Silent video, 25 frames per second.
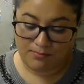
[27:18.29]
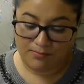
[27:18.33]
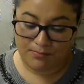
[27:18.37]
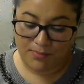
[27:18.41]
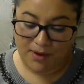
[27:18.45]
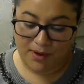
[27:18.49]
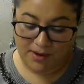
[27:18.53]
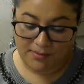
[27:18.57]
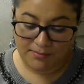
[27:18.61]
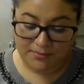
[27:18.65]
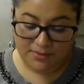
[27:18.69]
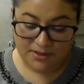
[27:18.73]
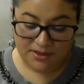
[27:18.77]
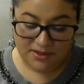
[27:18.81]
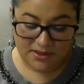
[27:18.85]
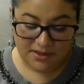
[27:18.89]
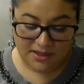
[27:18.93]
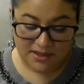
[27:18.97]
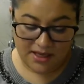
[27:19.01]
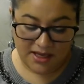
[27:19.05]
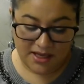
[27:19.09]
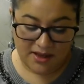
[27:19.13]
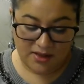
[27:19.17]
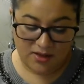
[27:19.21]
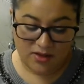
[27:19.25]
bumps.
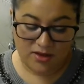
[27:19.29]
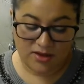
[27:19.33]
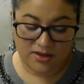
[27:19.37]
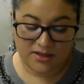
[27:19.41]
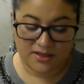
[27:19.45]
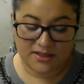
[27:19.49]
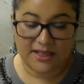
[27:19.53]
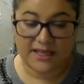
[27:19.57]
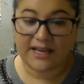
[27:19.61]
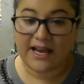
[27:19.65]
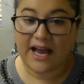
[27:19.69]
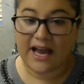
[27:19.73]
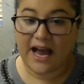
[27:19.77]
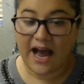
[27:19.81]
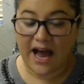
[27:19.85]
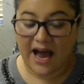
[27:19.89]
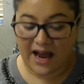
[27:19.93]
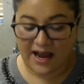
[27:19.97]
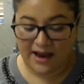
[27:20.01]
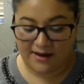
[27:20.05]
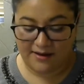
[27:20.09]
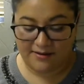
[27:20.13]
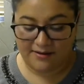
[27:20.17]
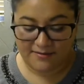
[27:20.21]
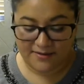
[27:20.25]
It looks like
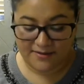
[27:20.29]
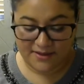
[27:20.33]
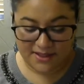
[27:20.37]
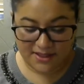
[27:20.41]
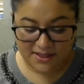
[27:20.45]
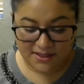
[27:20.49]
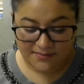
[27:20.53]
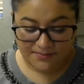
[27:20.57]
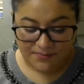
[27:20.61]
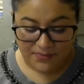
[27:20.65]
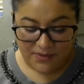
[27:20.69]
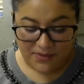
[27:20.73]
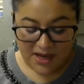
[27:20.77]
hives,